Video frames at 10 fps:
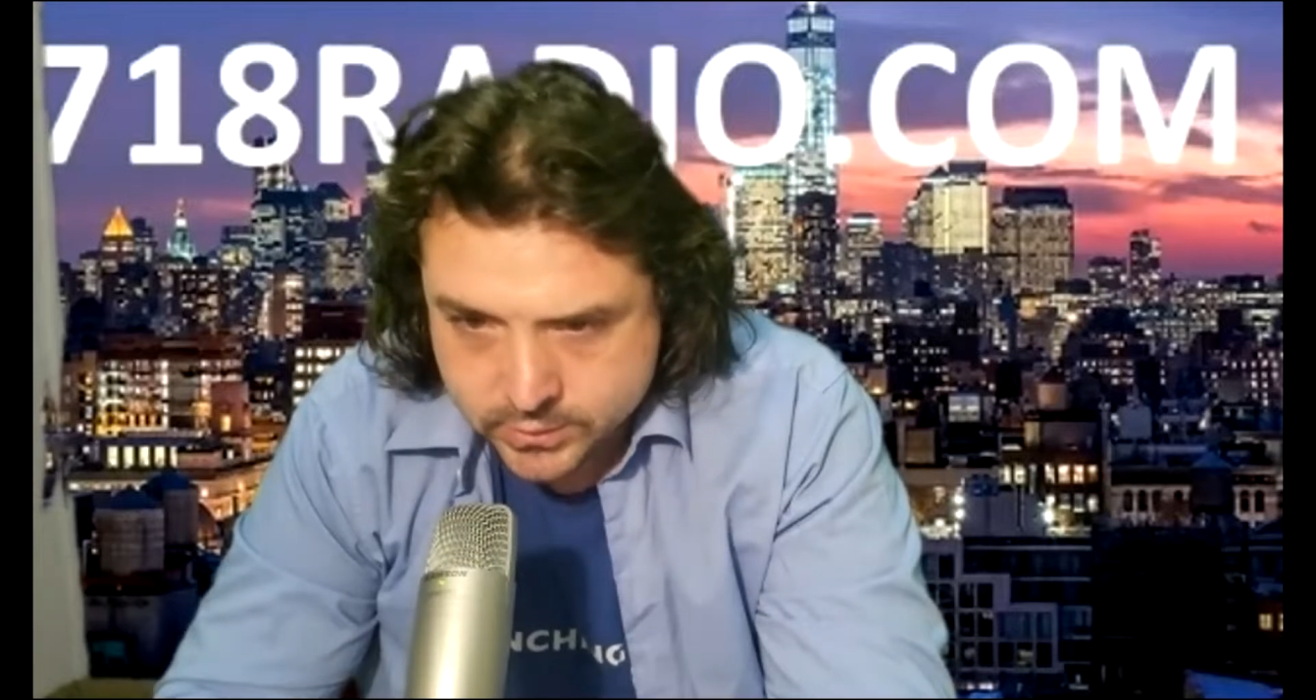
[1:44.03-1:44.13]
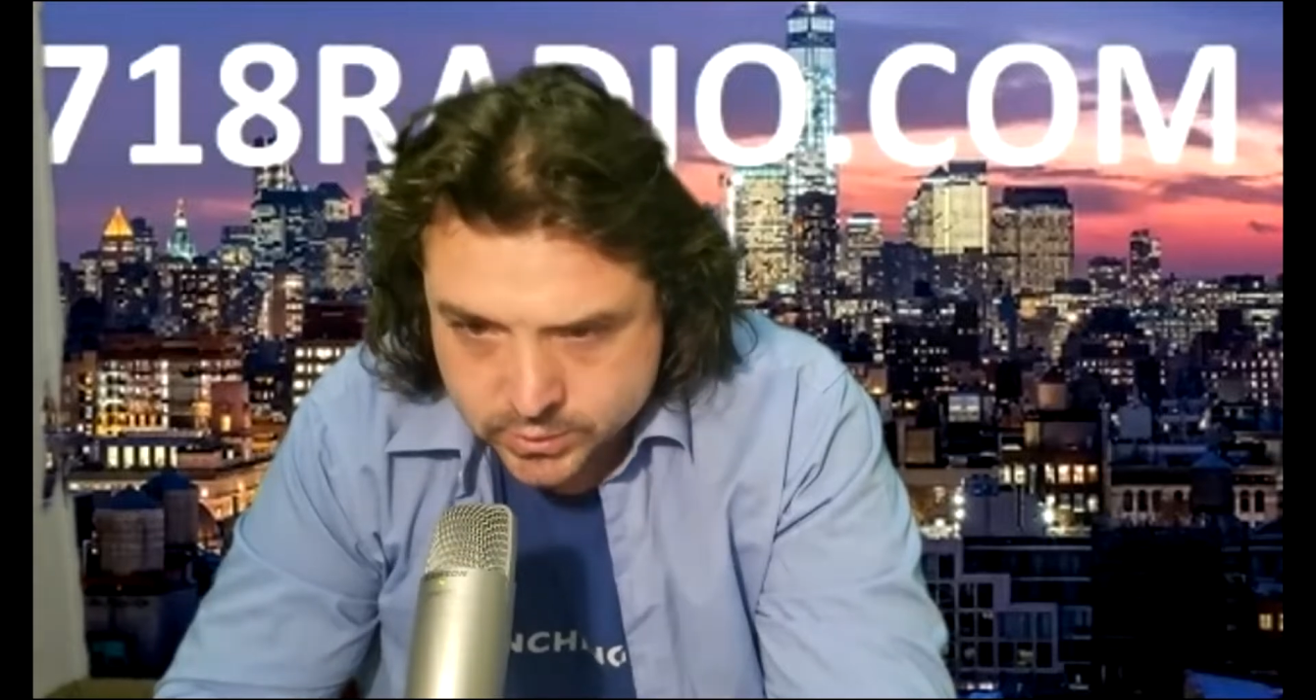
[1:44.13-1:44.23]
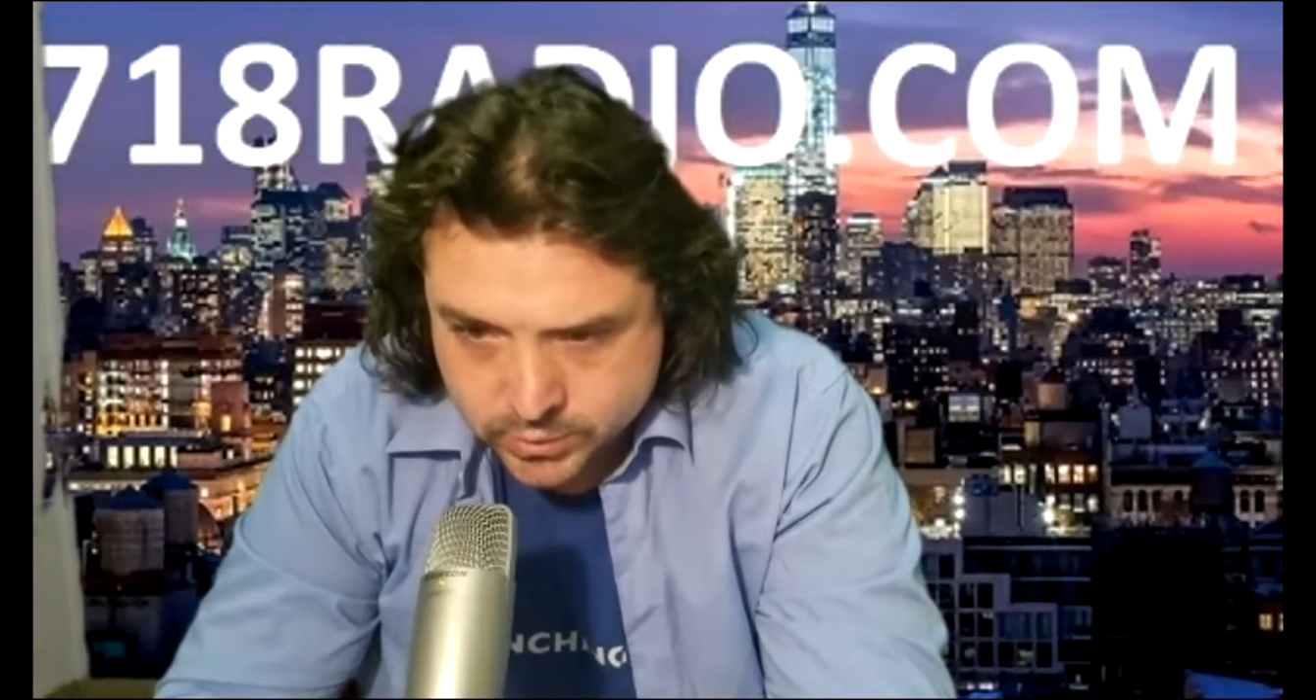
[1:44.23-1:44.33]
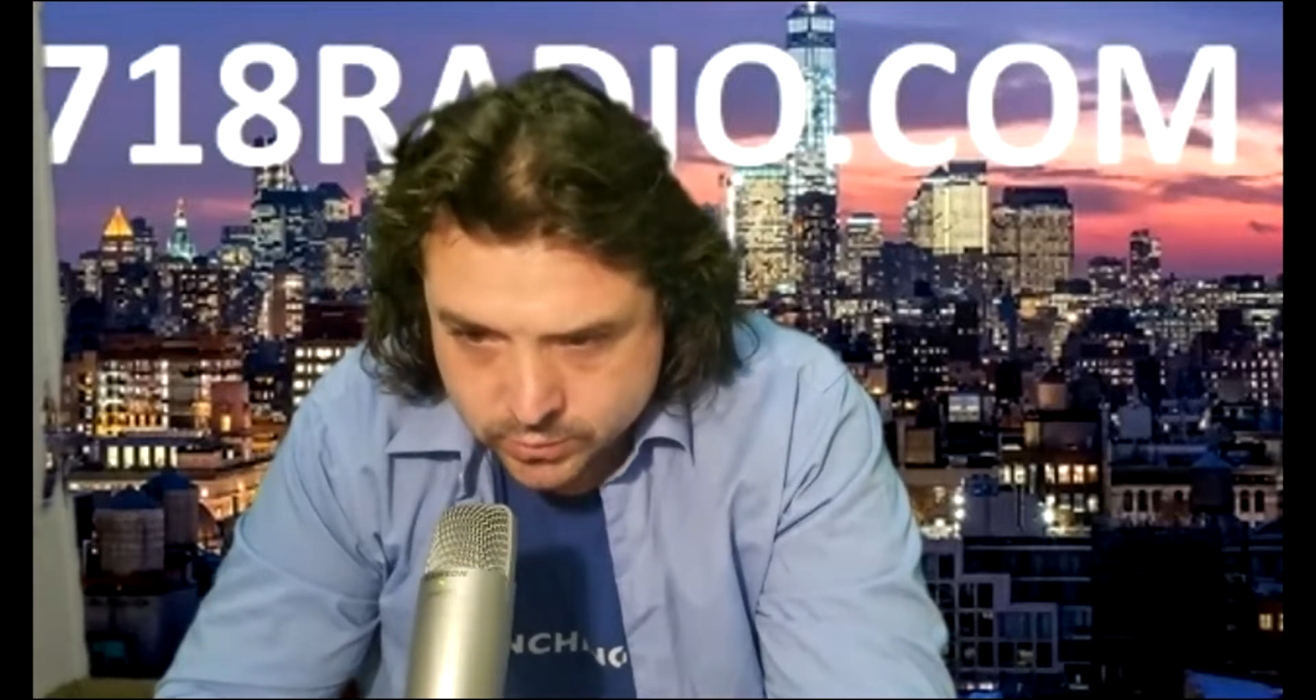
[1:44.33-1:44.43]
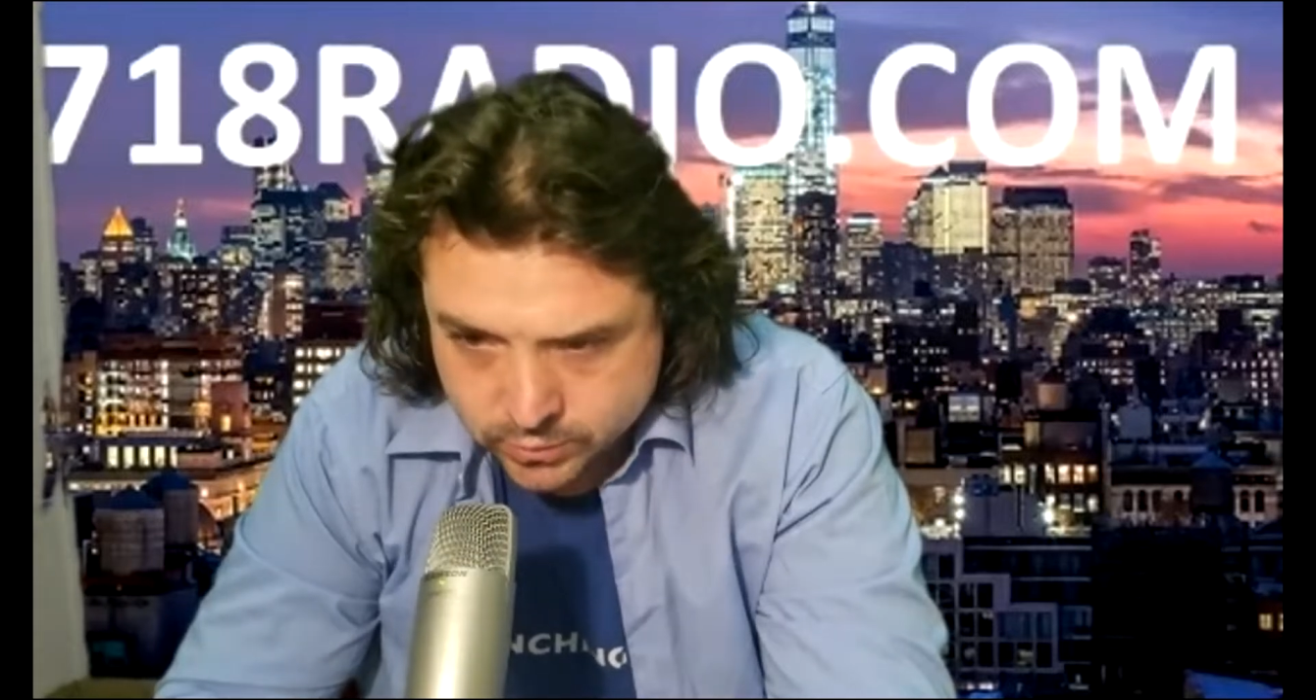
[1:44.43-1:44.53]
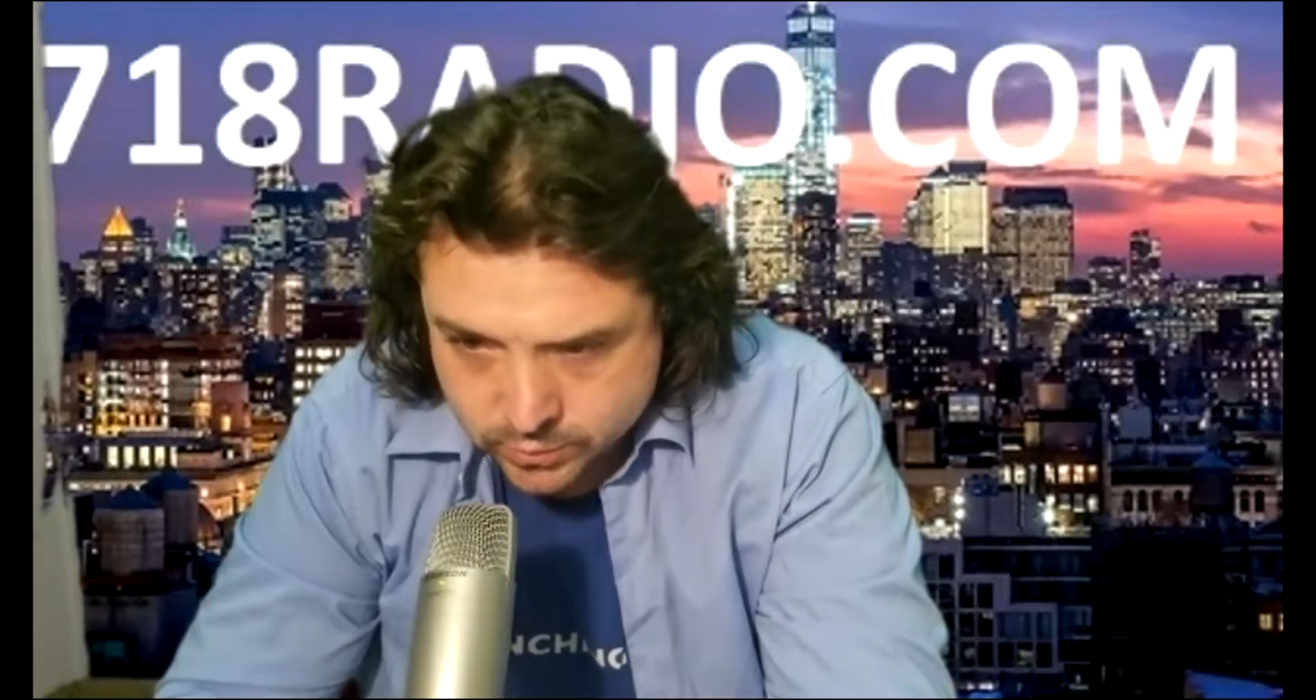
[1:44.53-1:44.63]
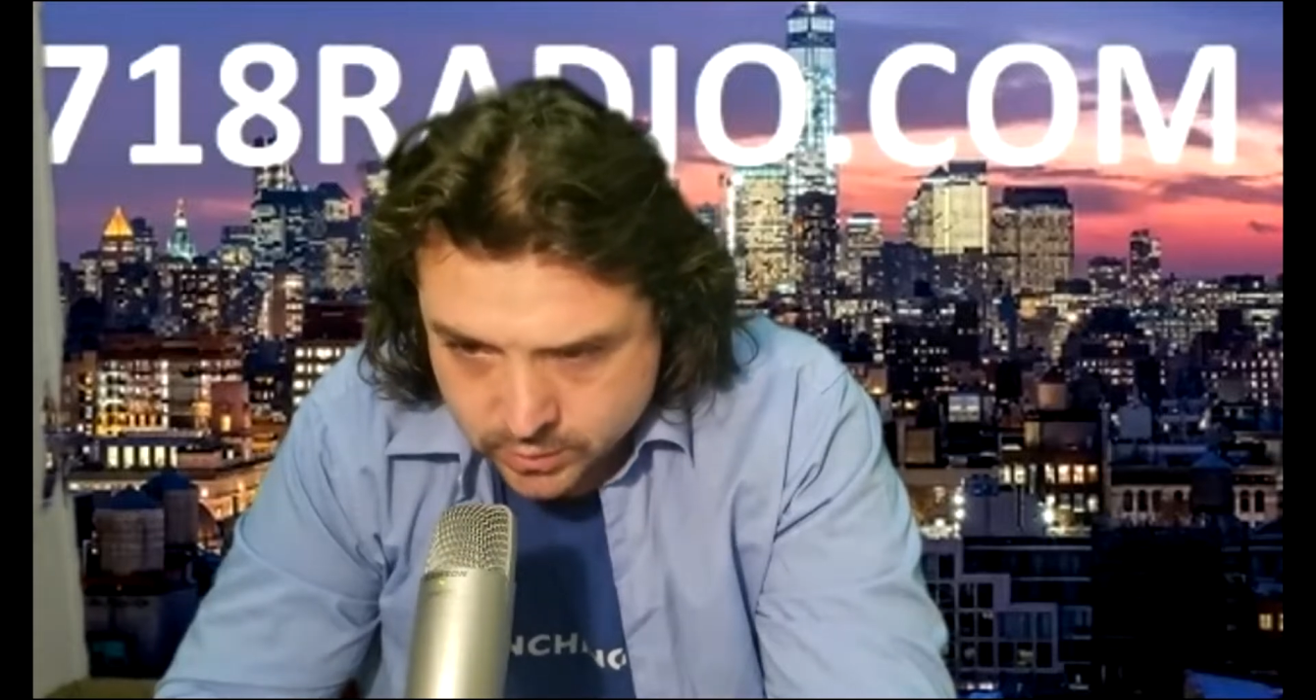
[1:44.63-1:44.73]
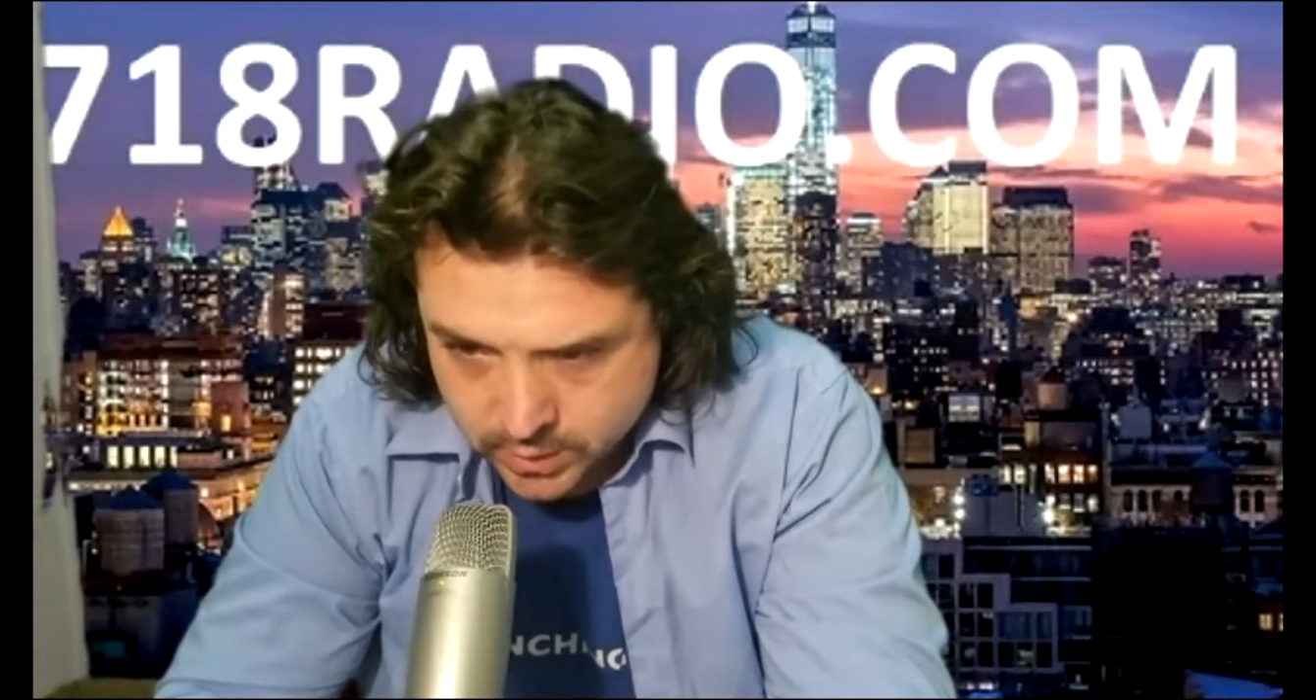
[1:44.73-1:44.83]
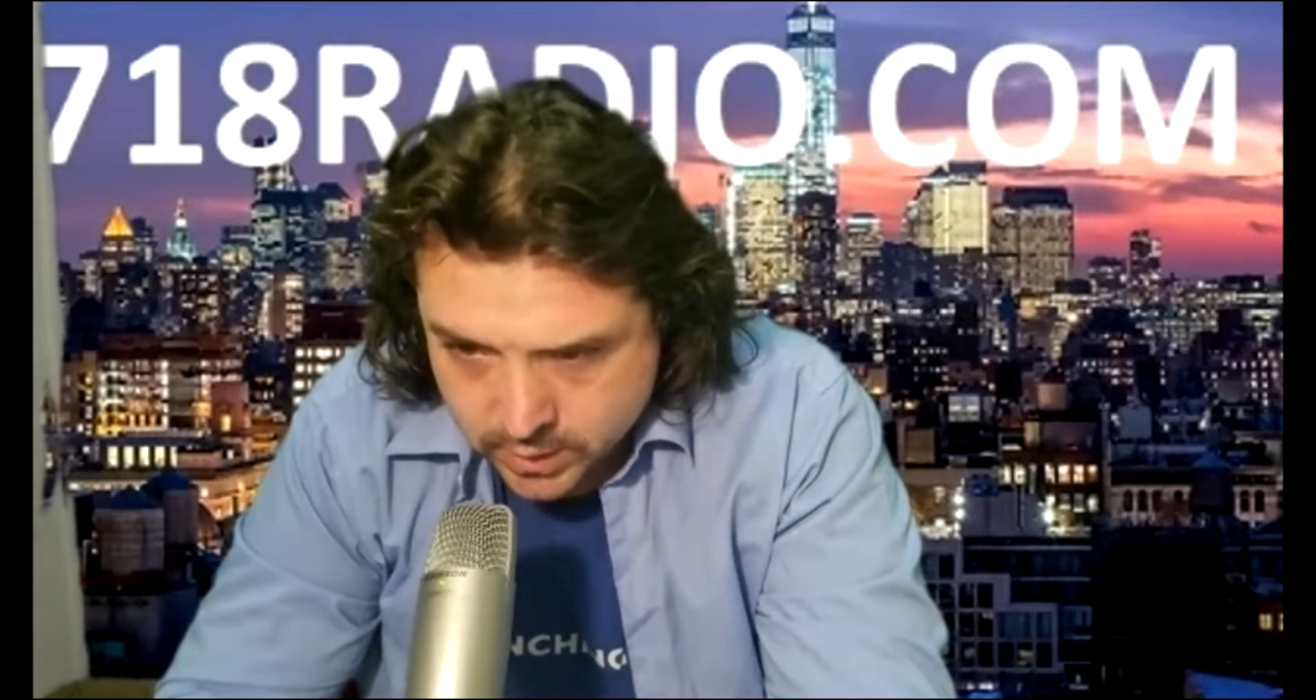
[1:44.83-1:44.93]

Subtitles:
too,